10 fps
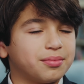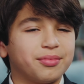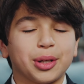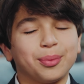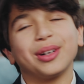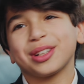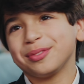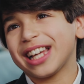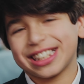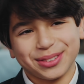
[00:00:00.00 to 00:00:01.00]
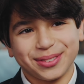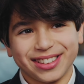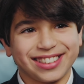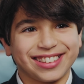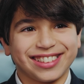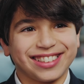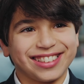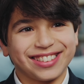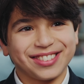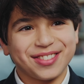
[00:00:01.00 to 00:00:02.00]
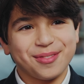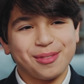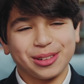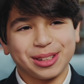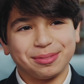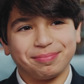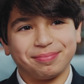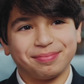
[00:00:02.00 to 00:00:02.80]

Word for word: very welcome. That's the word. Welcome.